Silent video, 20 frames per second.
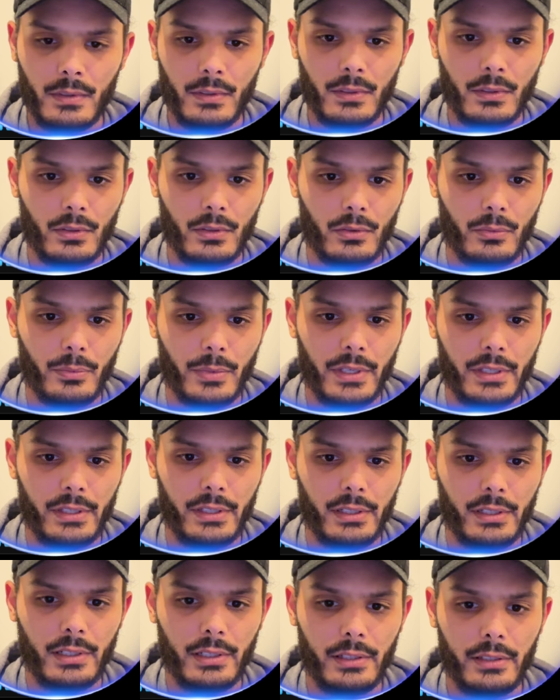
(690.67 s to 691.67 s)
So
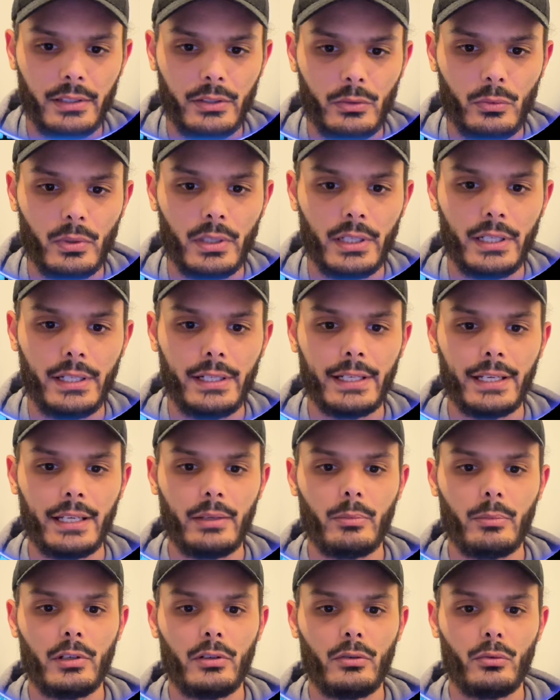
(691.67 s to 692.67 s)
basically this will
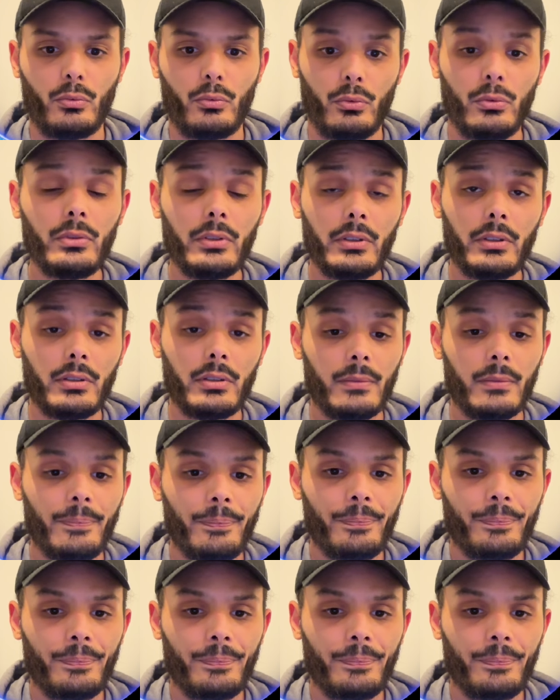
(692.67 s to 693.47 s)
enable root,